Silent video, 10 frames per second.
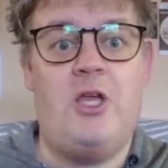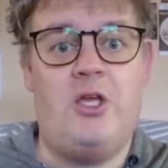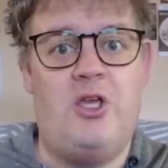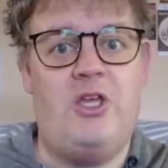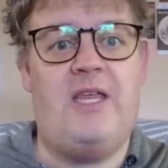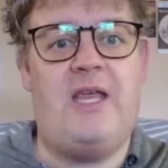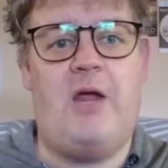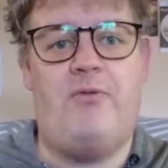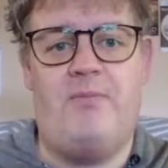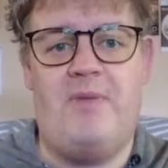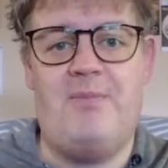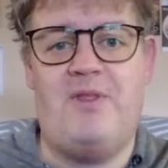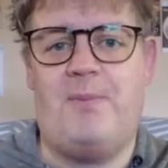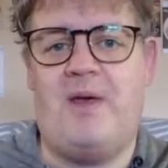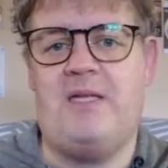Kirk can't remember
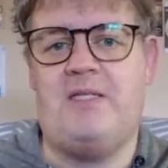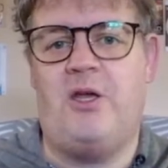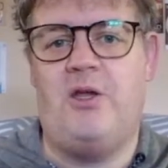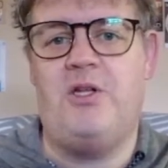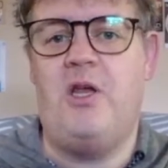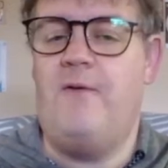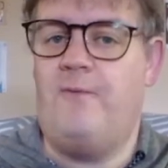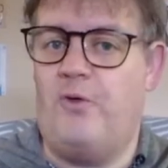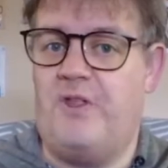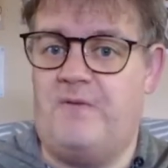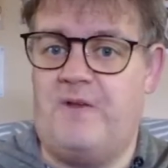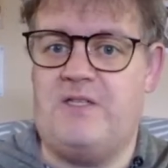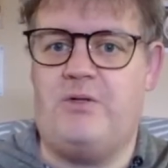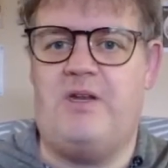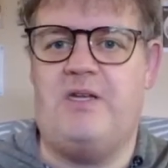the passcode for the
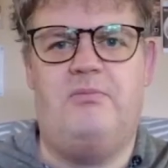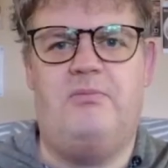defense grid.